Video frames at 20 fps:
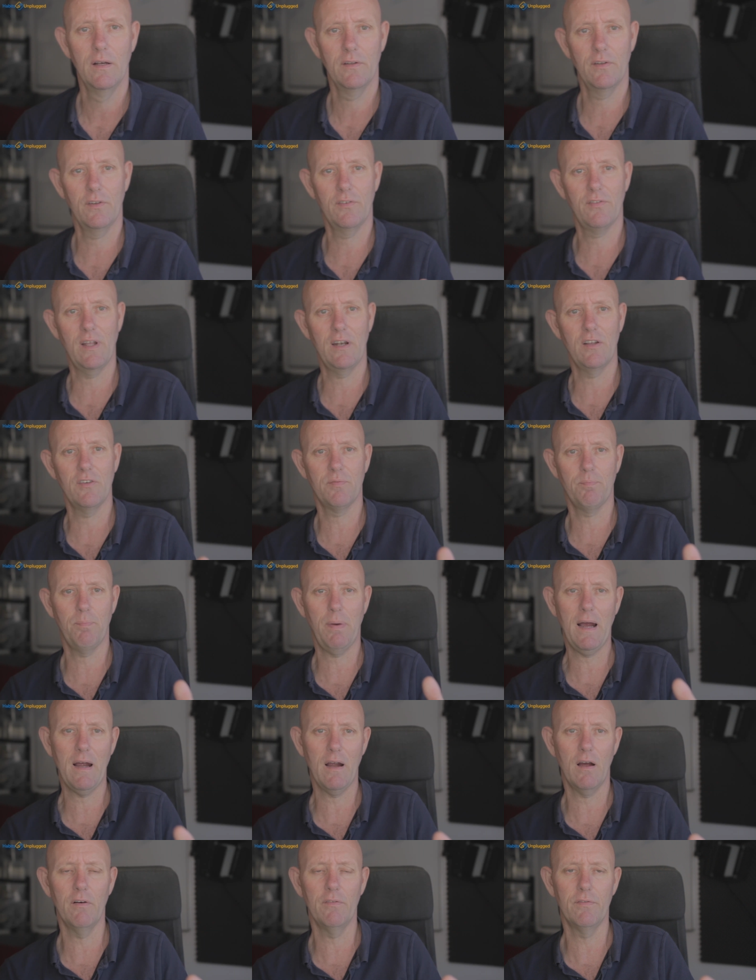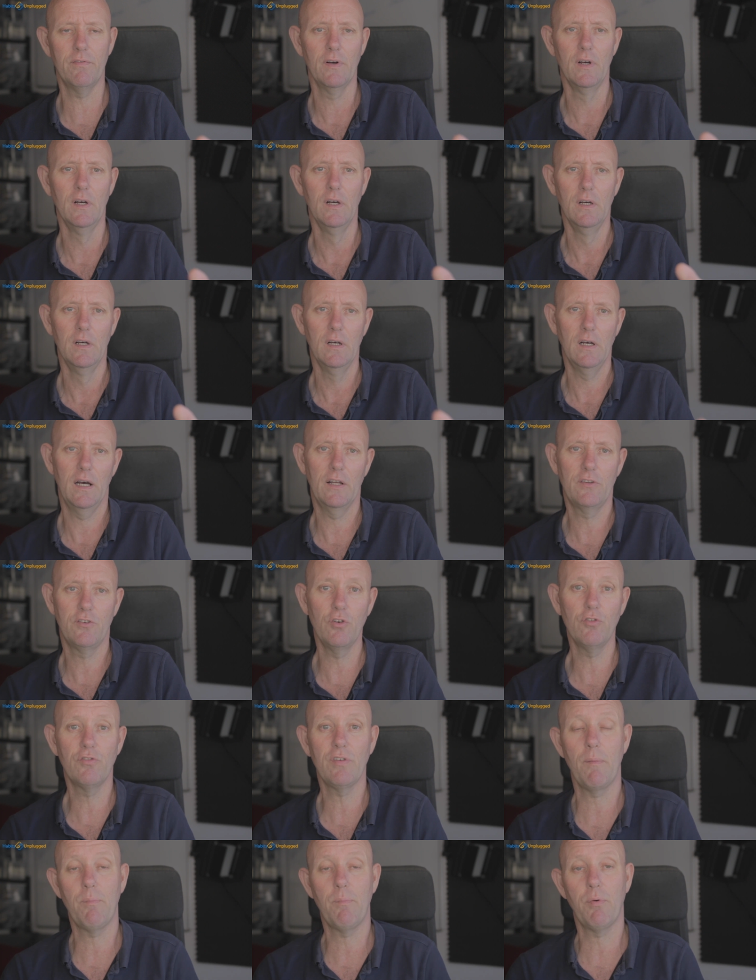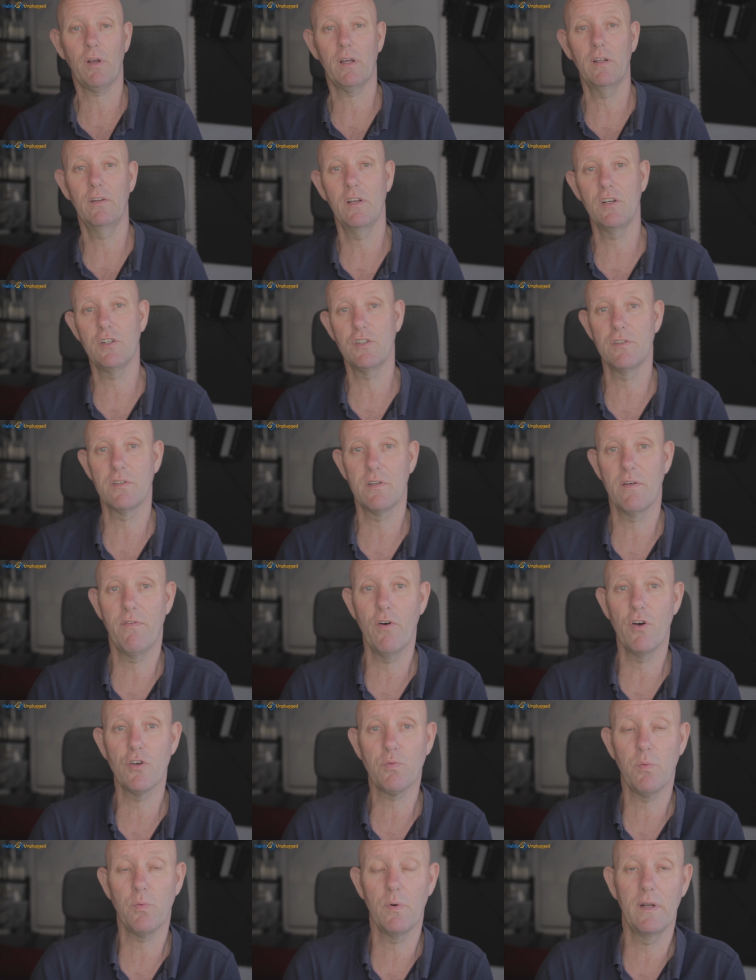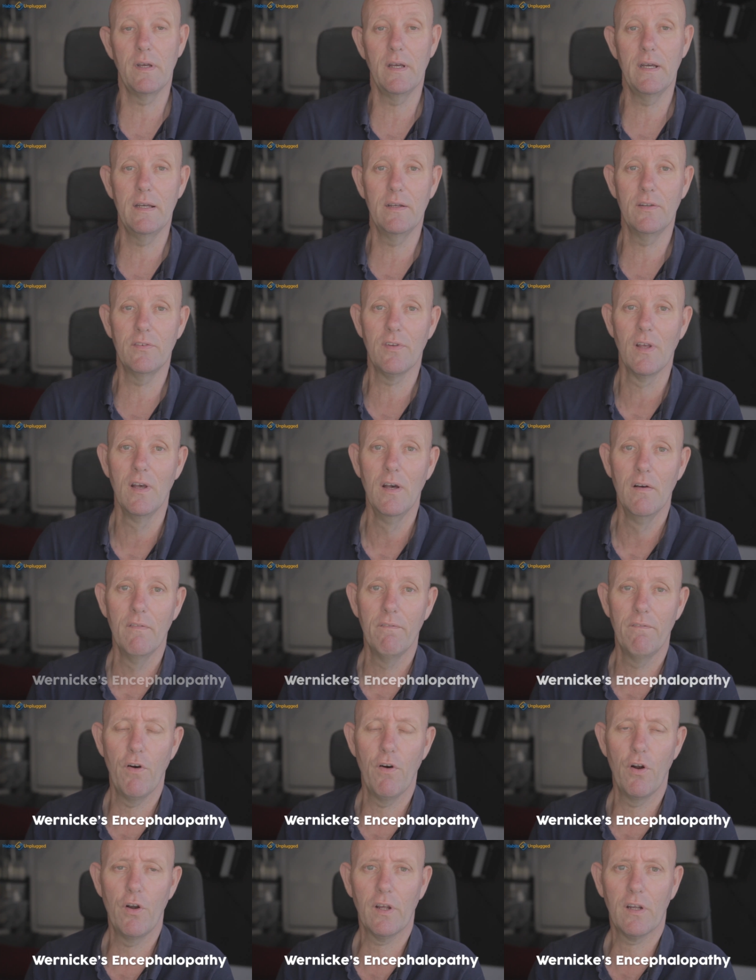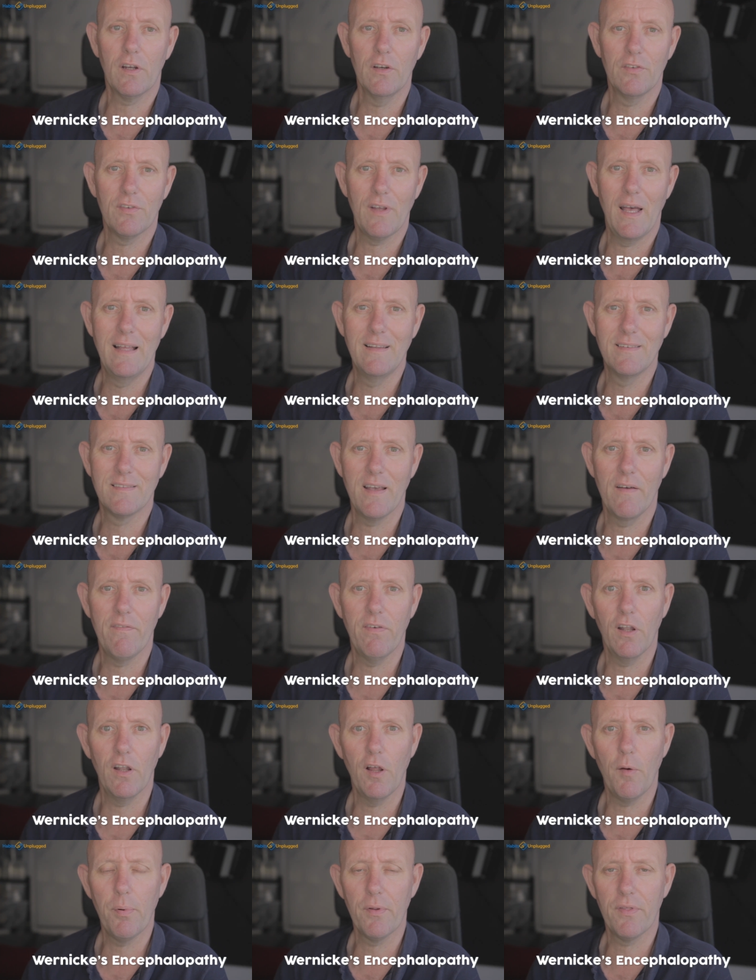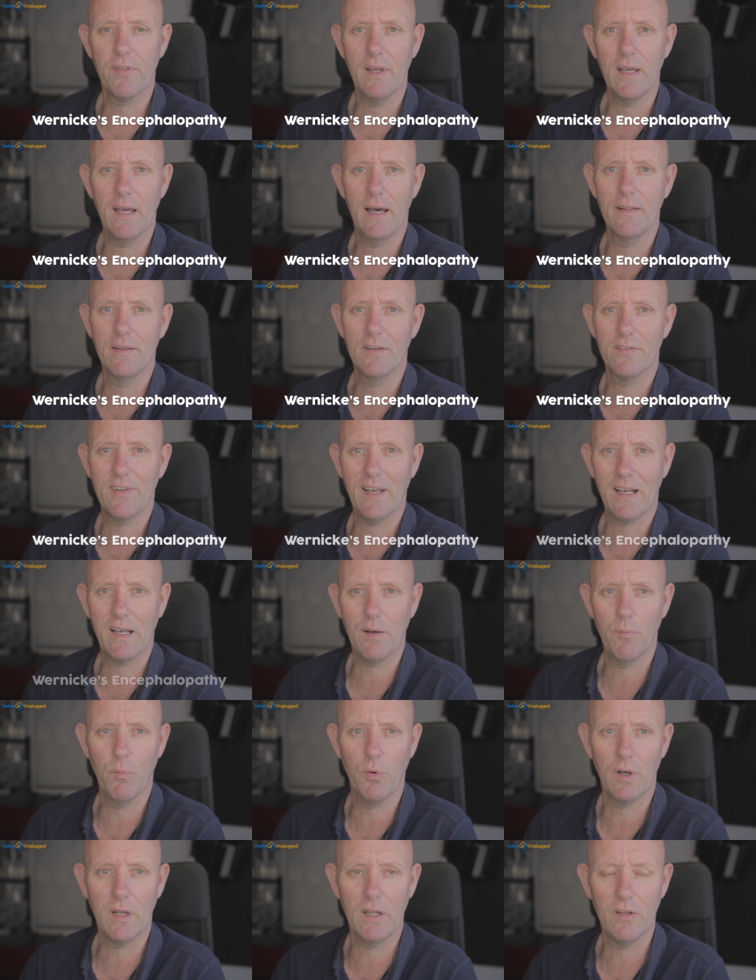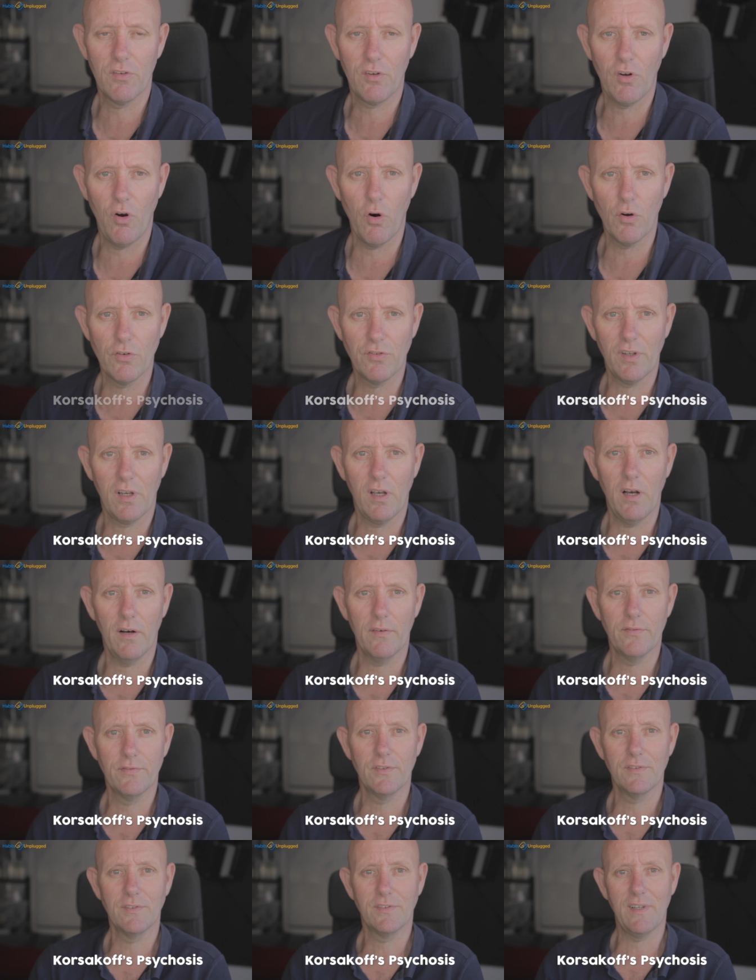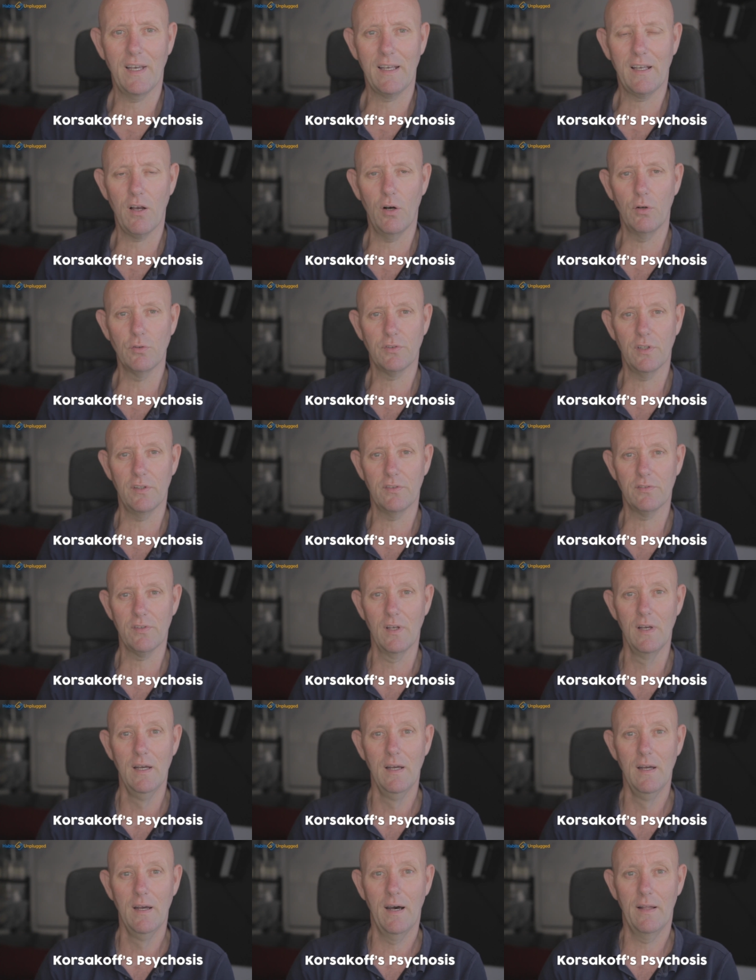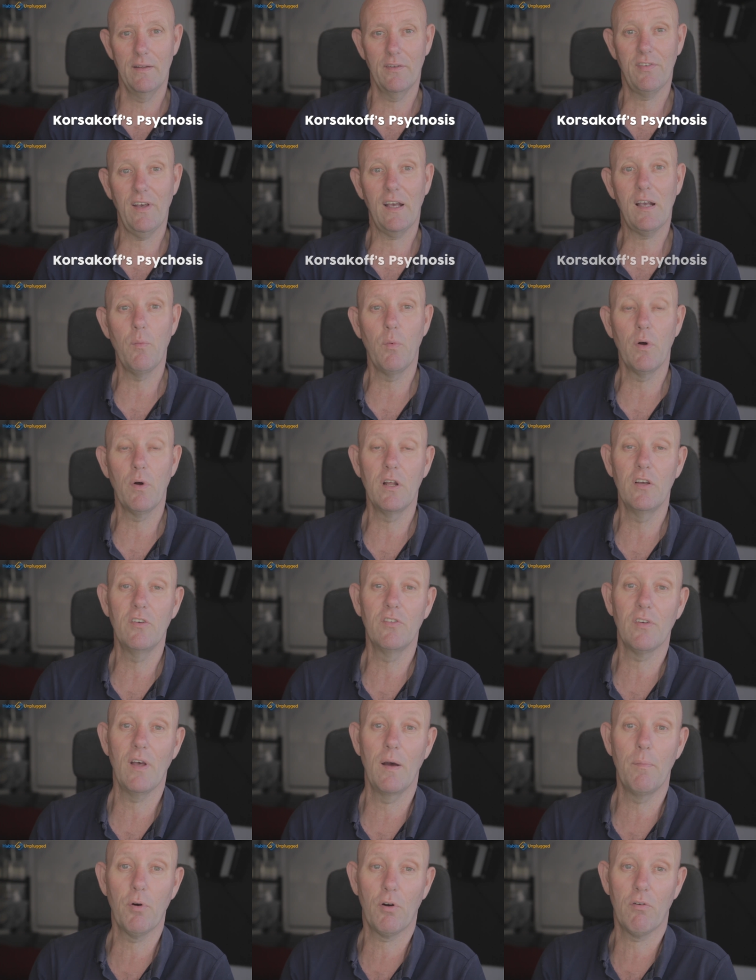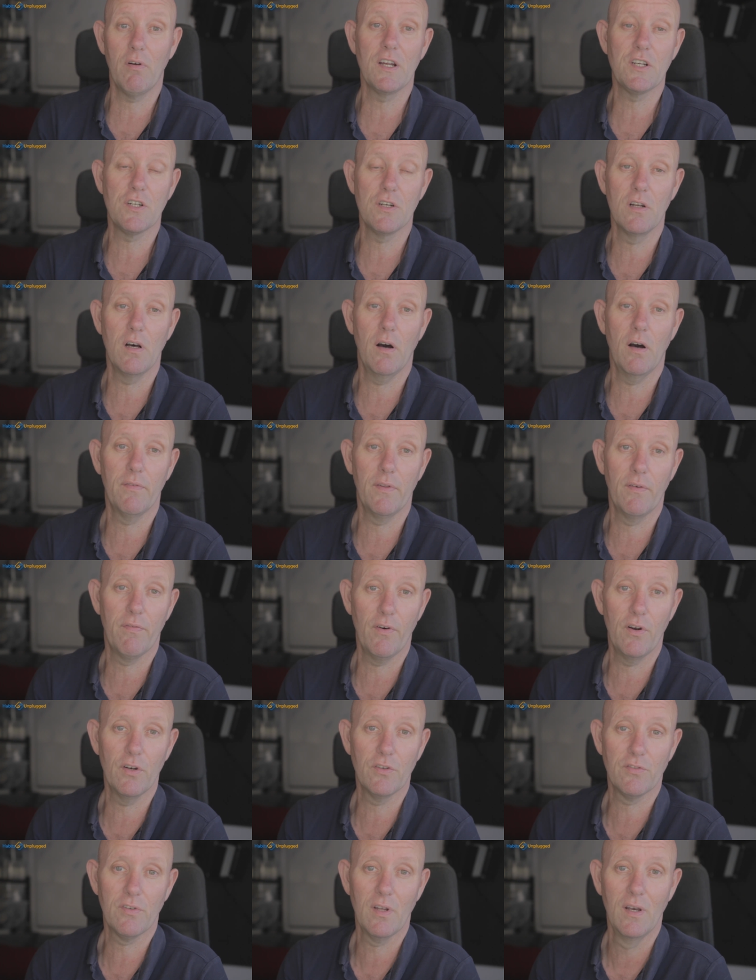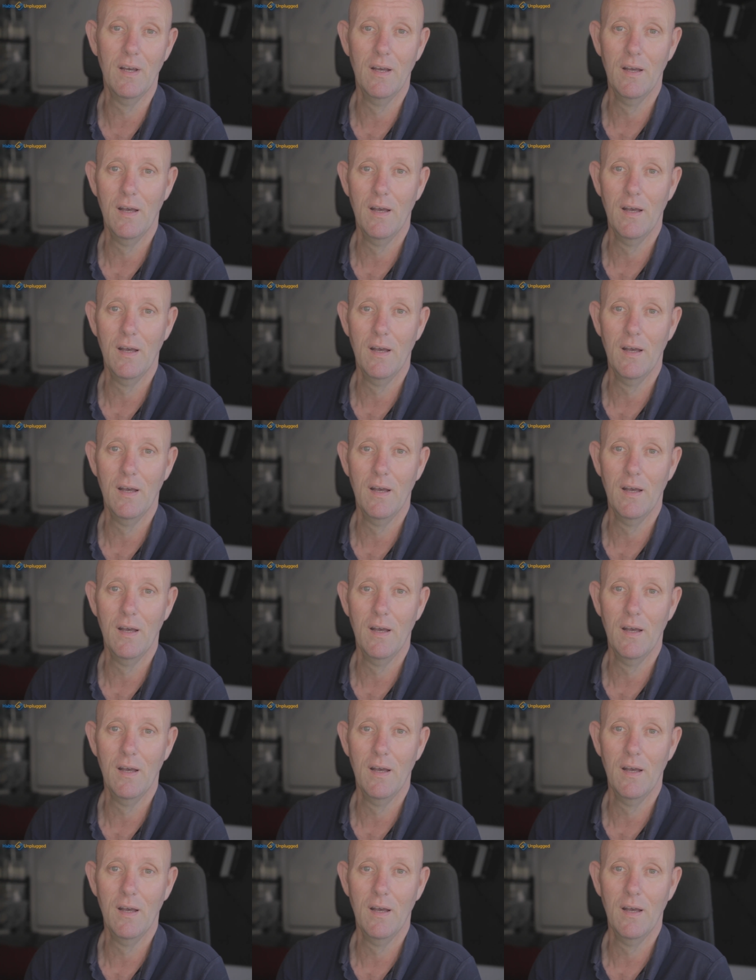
as I said, it's part of uh, two separate conditions. The first one is Wernicke's encephalopathy and the second one is Korsakoff's psychosis. And the second one is a progression of the first.